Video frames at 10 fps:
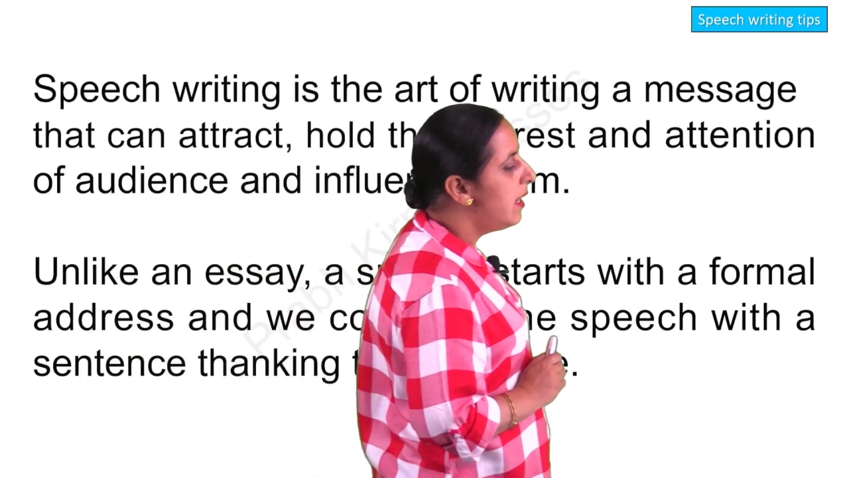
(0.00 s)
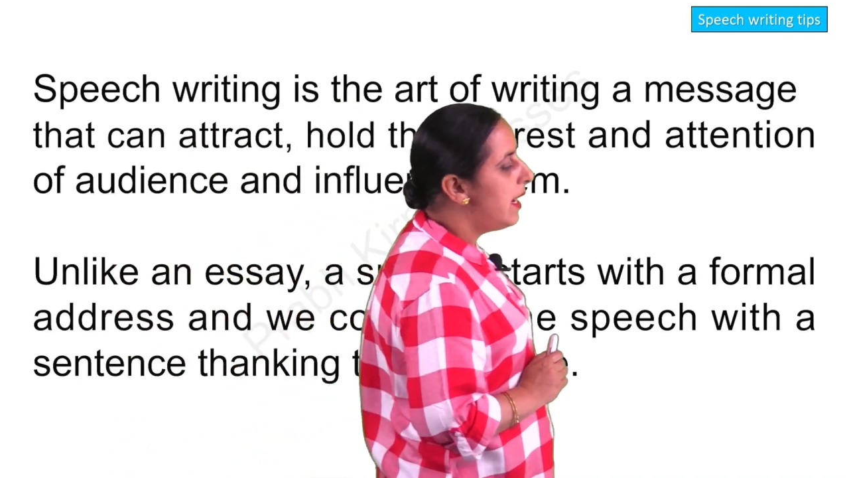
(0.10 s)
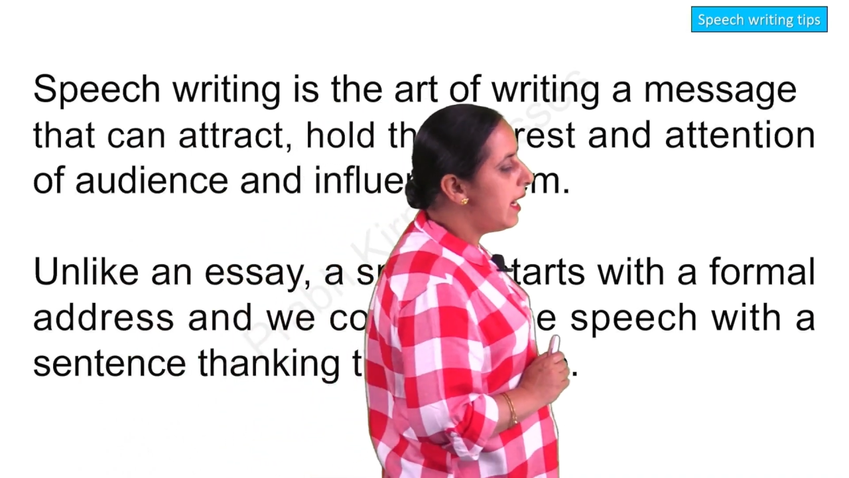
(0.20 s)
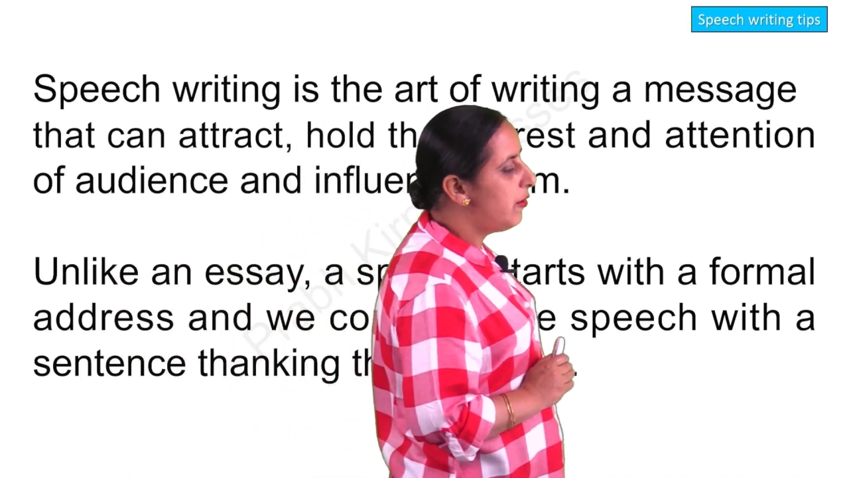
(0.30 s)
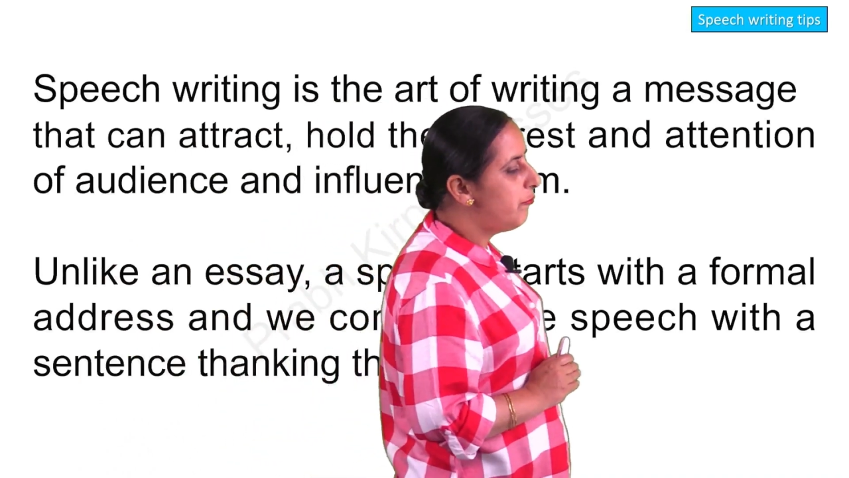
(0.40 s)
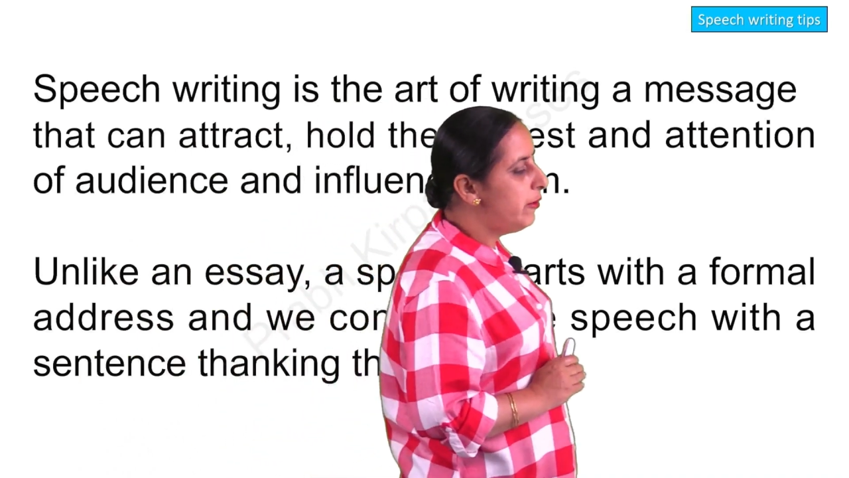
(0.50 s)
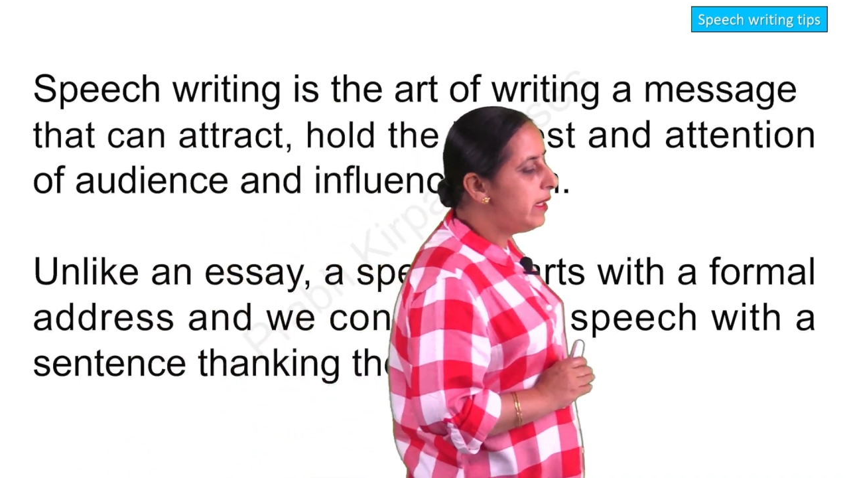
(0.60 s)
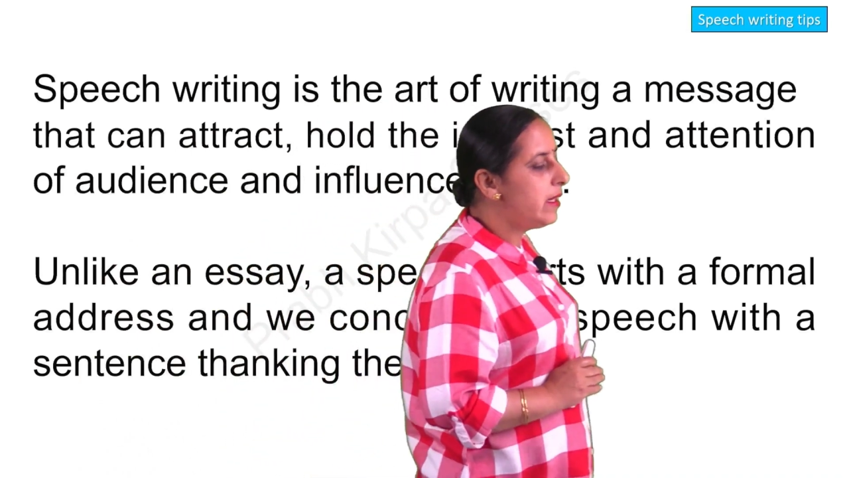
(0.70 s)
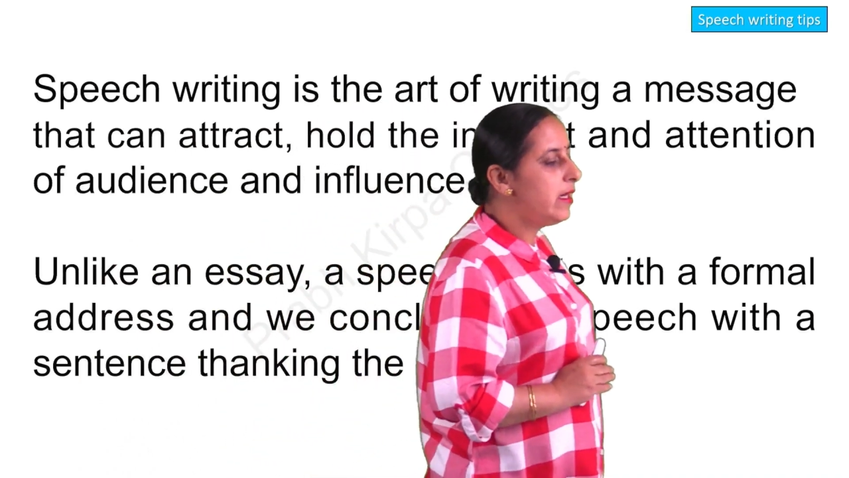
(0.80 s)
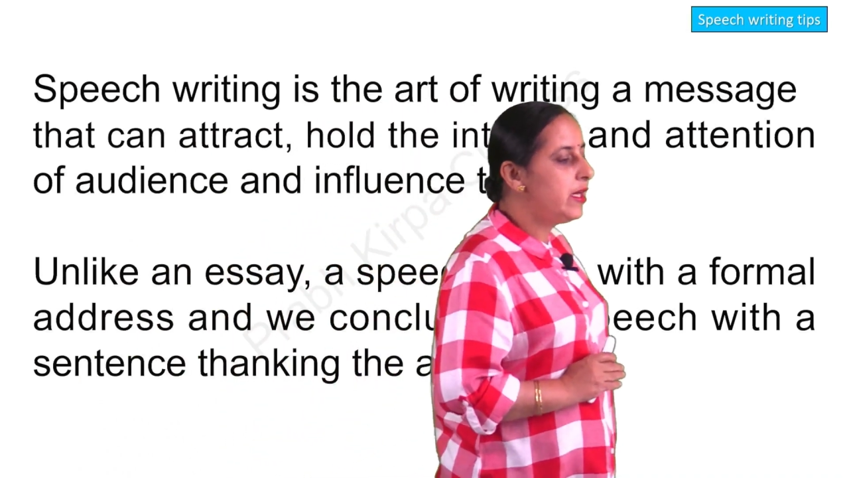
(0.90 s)
and we
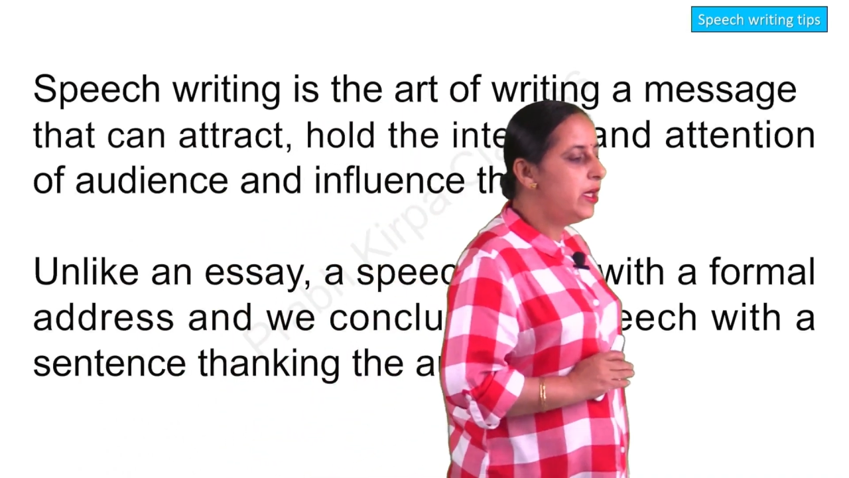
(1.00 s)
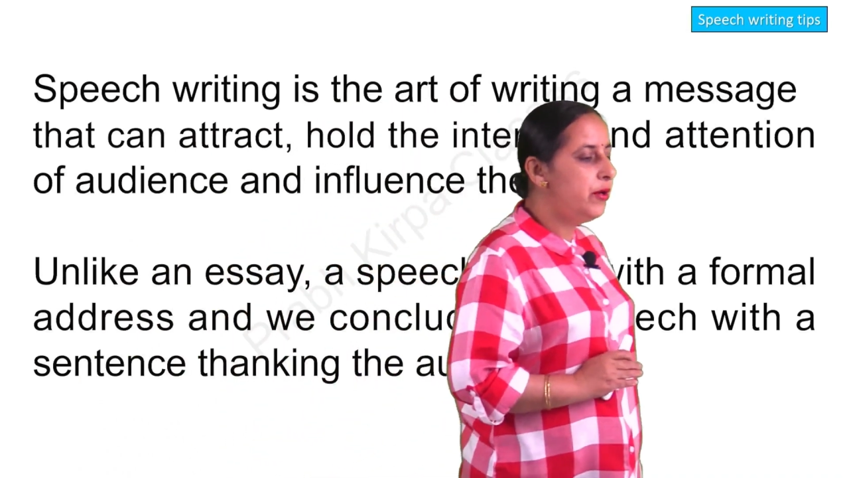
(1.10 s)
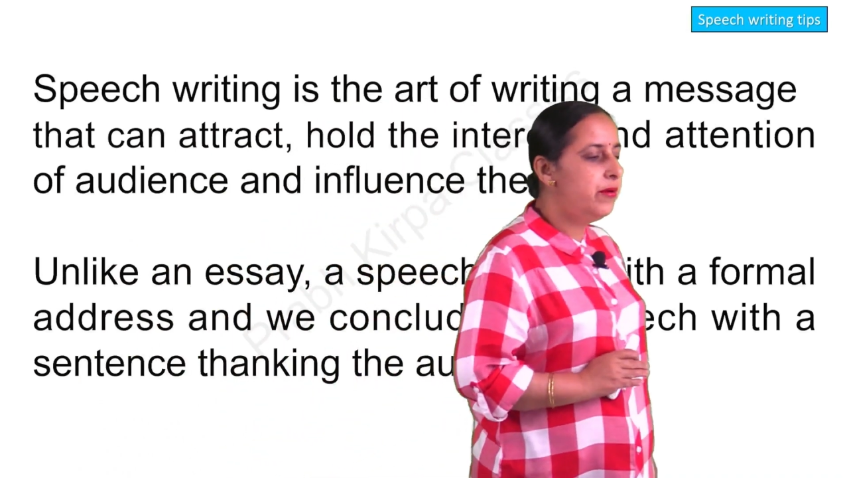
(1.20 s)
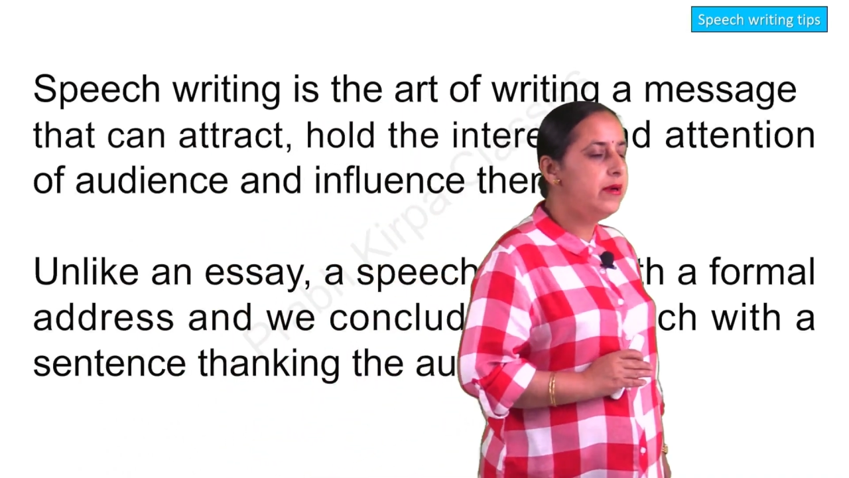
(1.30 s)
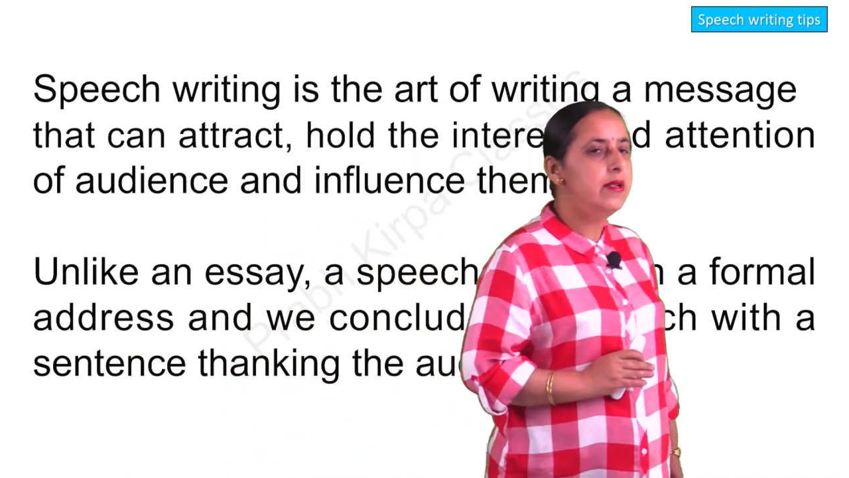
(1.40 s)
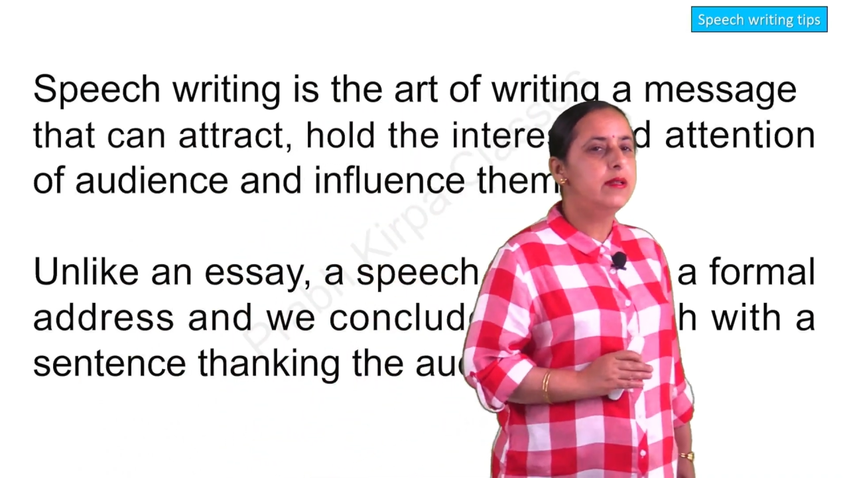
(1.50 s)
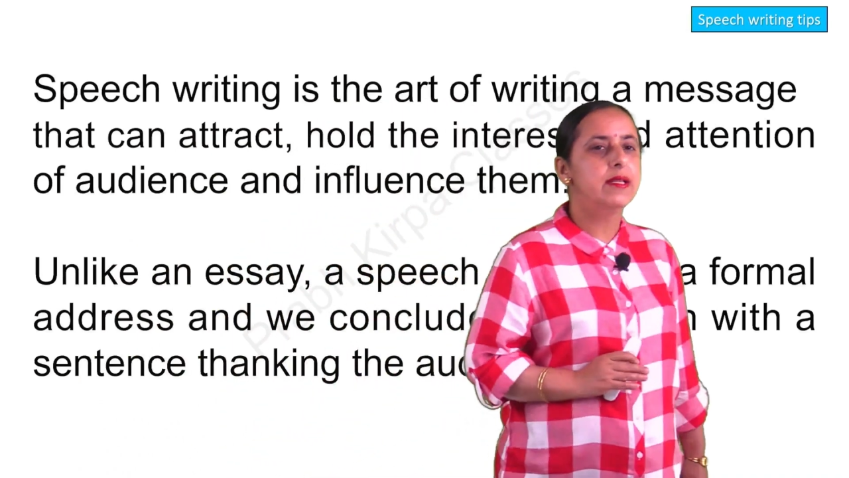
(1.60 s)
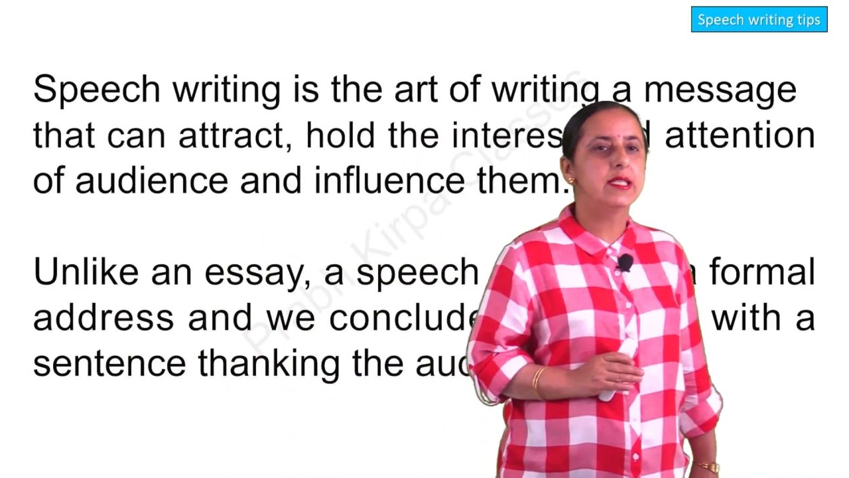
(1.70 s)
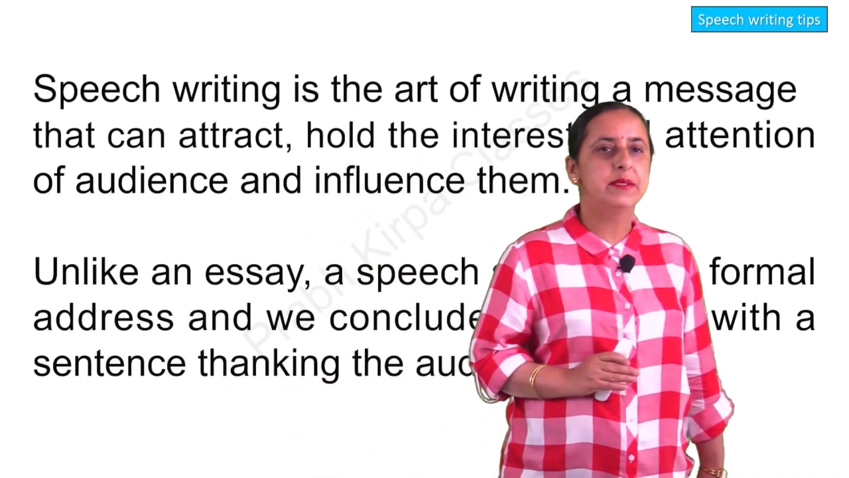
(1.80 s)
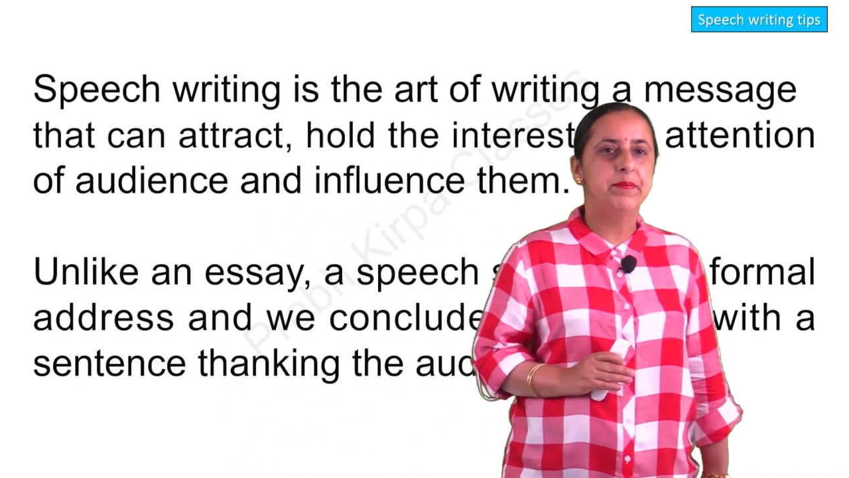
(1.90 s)
conclude
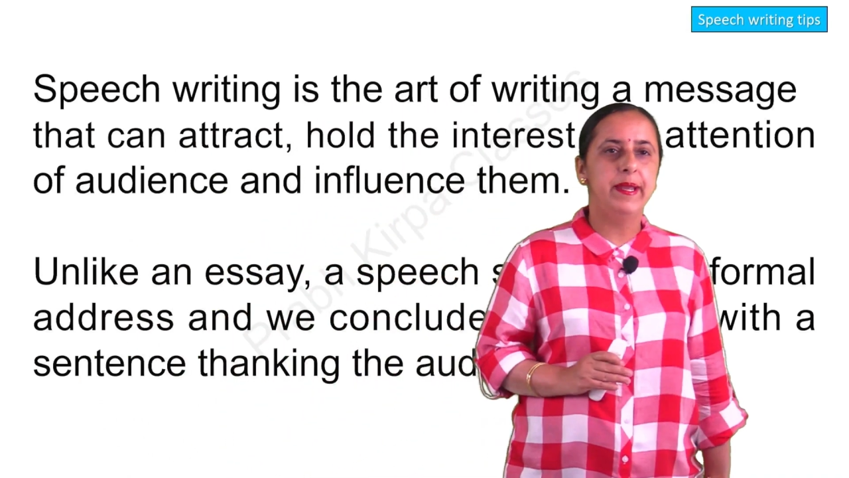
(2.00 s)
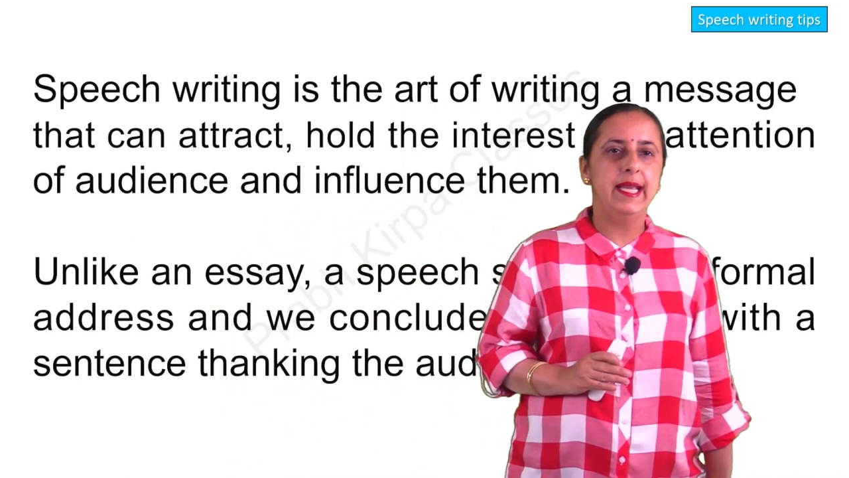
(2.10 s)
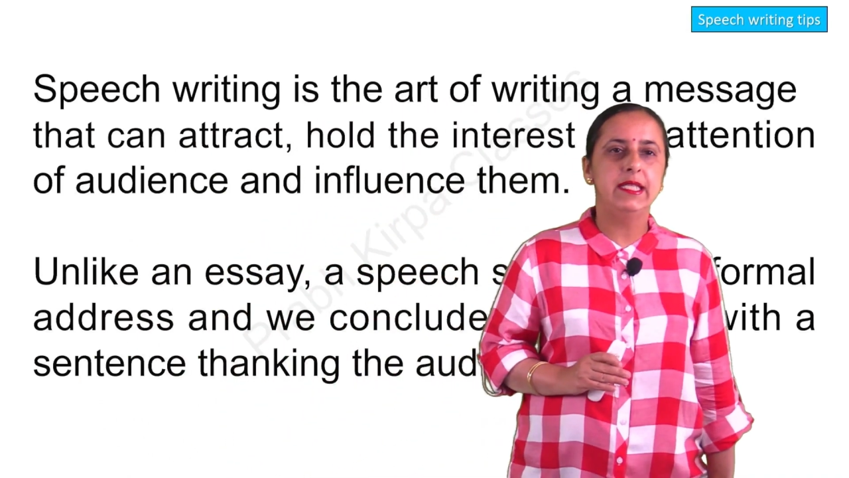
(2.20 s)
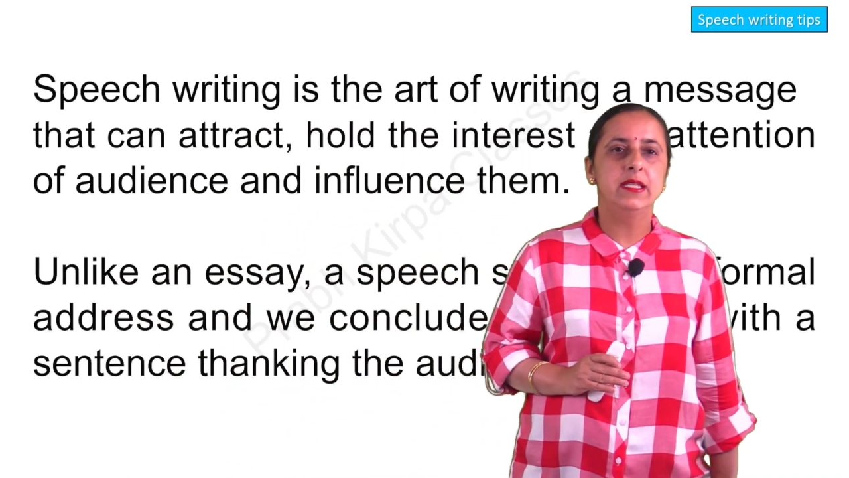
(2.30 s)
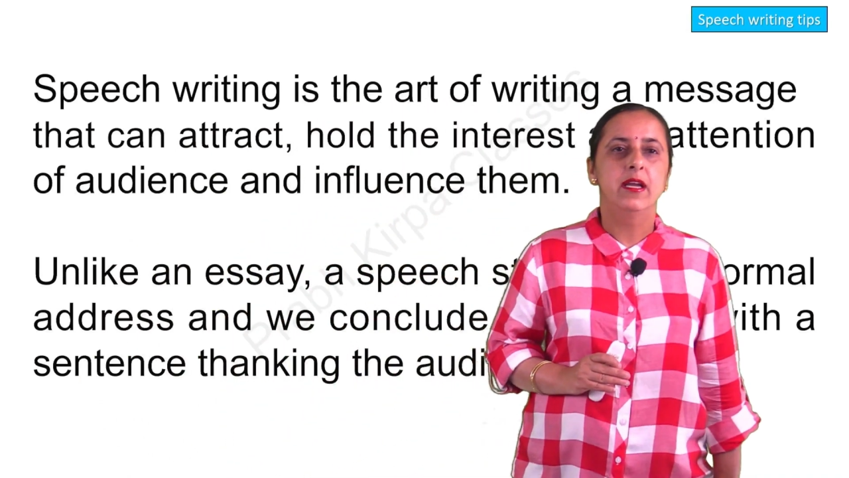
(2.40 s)
the speech